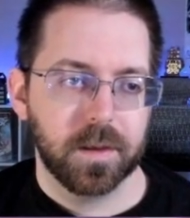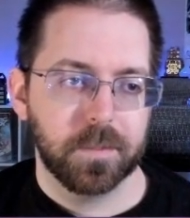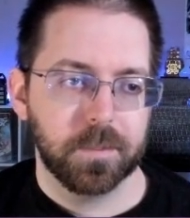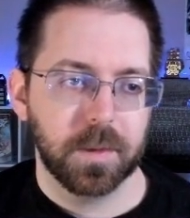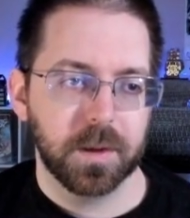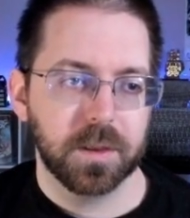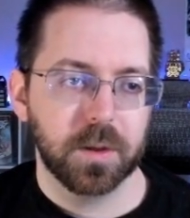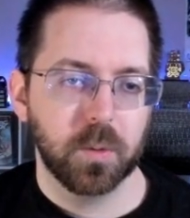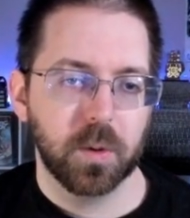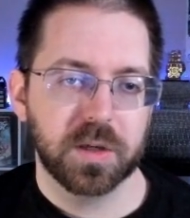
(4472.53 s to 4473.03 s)

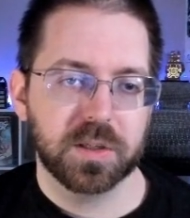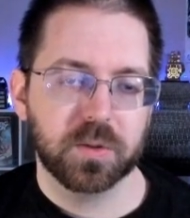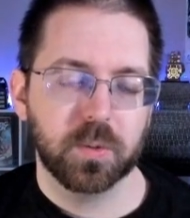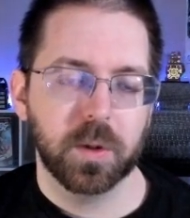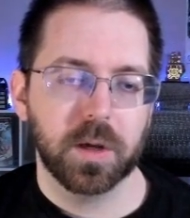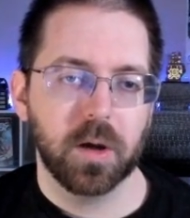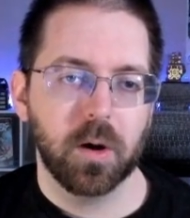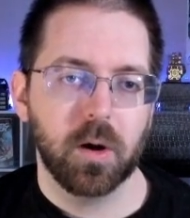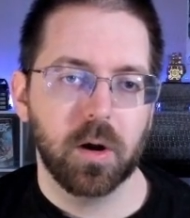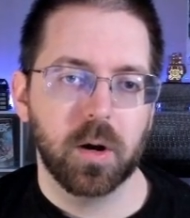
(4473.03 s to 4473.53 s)
The West Wing
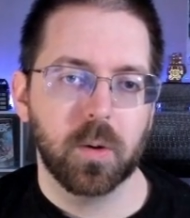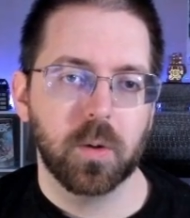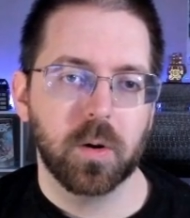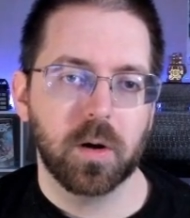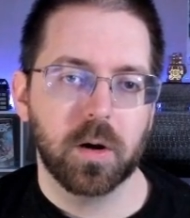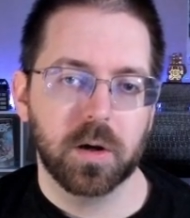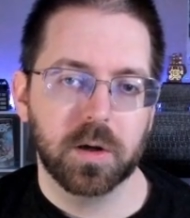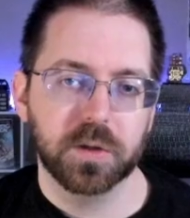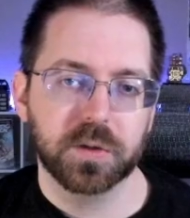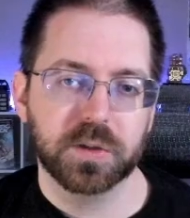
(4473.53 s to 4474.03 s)
Hall will
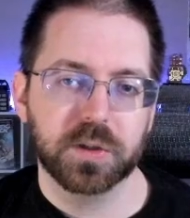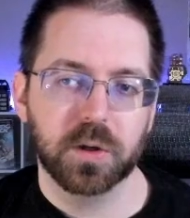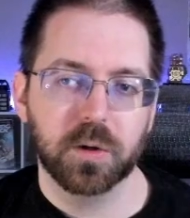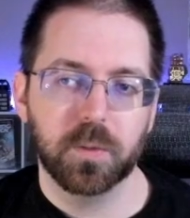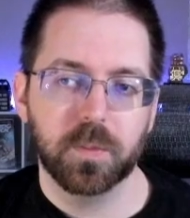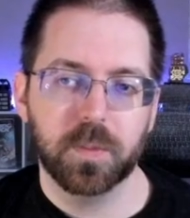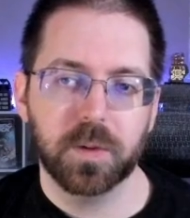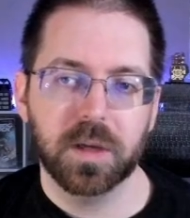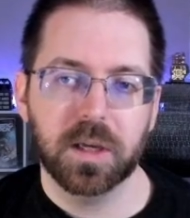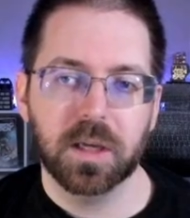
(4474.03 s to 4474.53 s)
also
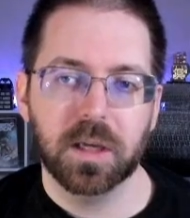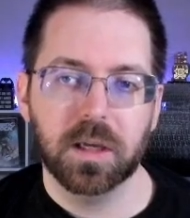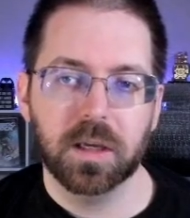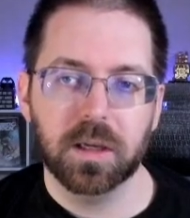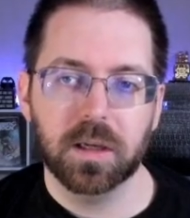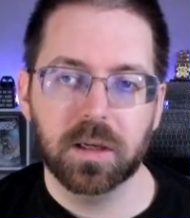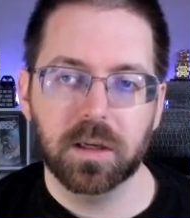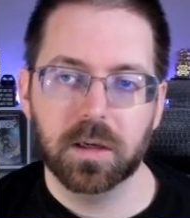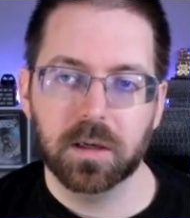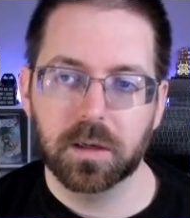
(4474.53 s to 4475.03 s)

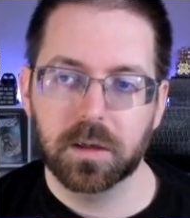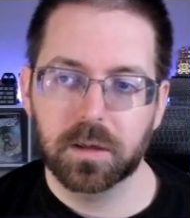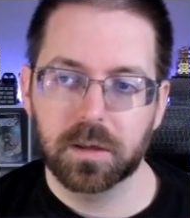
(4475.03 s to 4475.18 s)
be...